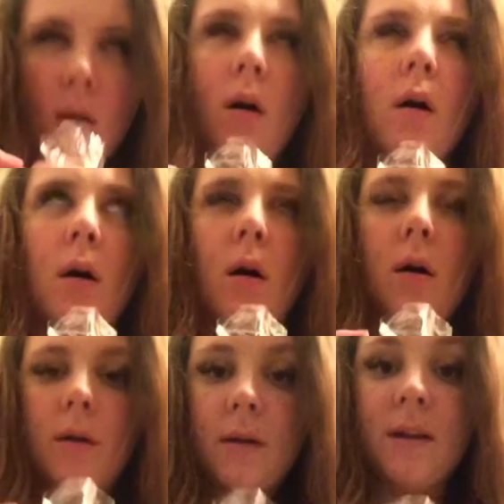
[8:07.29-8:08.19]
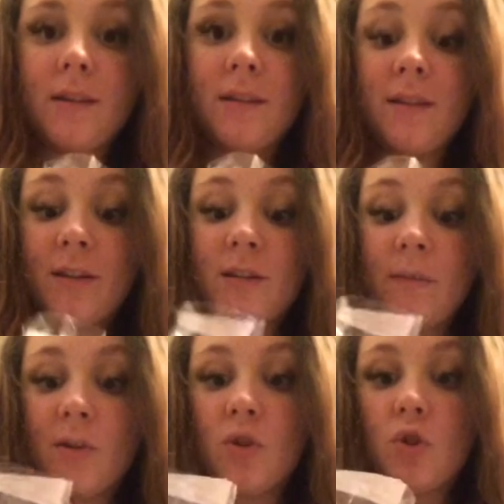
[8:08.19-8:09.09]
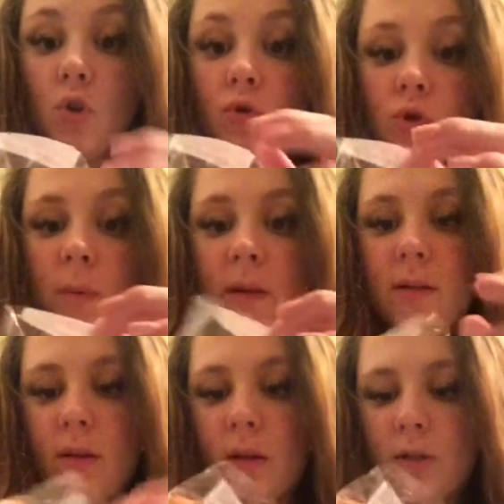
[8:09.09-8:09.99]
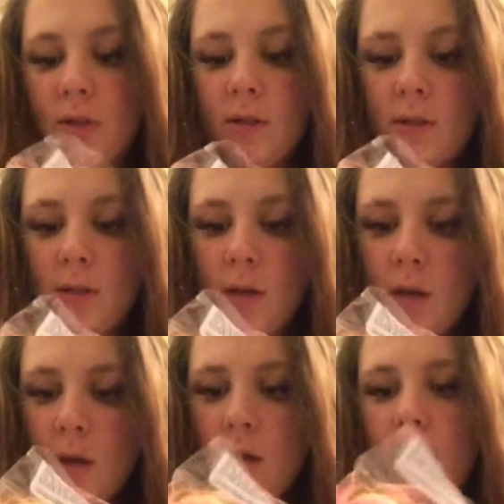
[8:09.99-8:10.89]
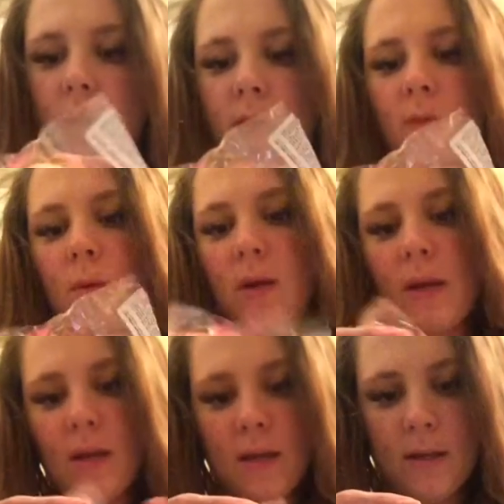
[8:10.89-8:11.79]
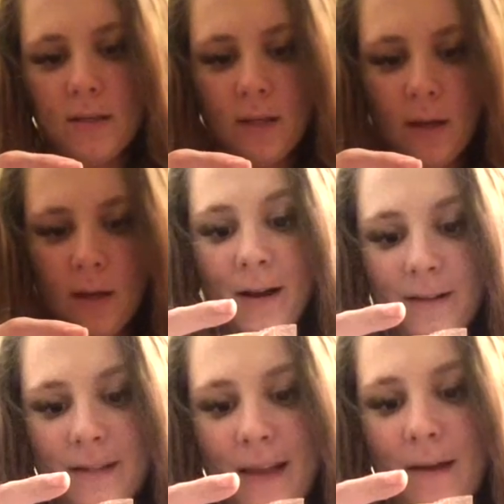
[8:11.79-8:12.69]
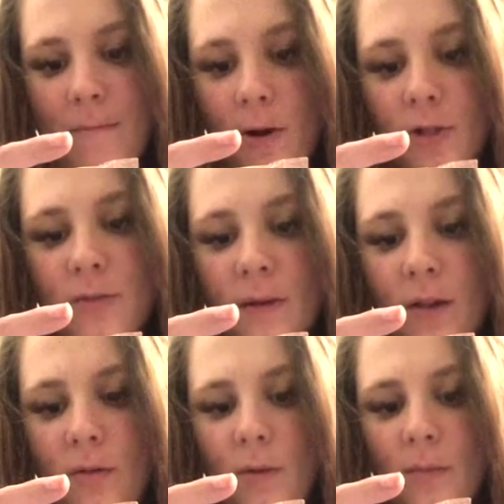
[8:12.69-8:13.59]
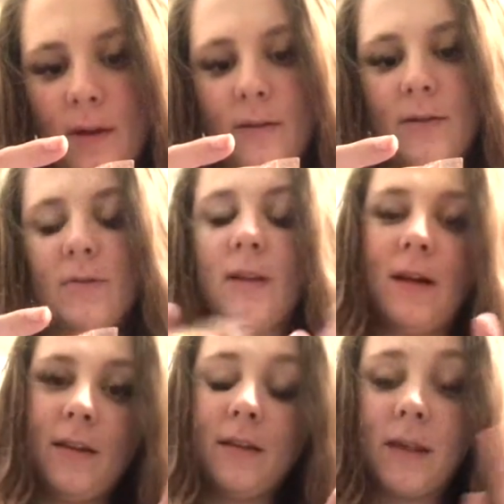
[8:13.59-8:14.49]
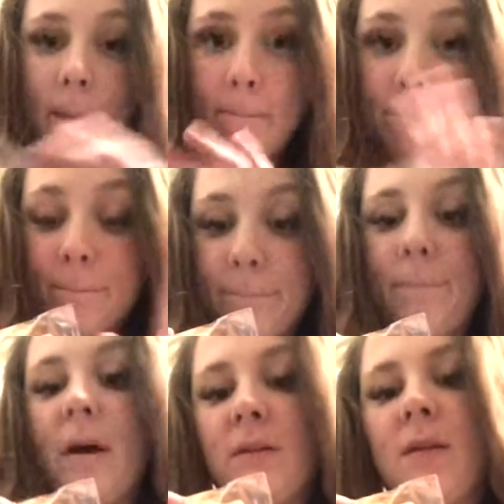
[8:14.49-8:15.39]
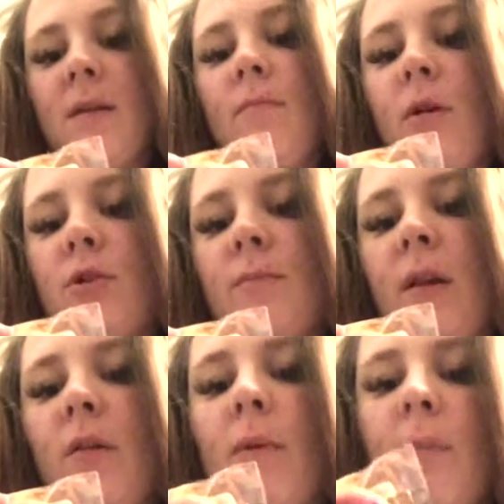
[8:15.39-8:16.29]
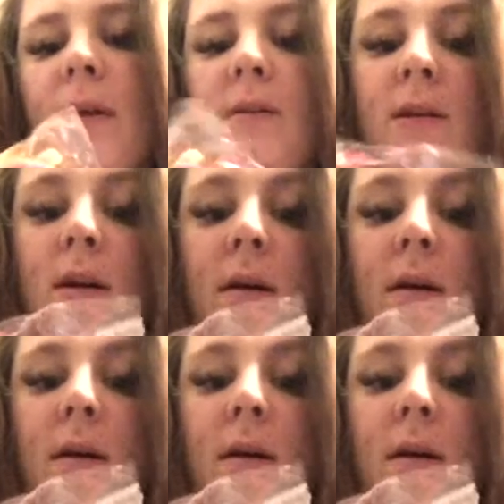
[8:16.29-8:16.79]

Oh, yes, this smells so sweet and delicious. This one is Melting Marshmallow Moment. So I think it's like Melting Marshmallow Moment.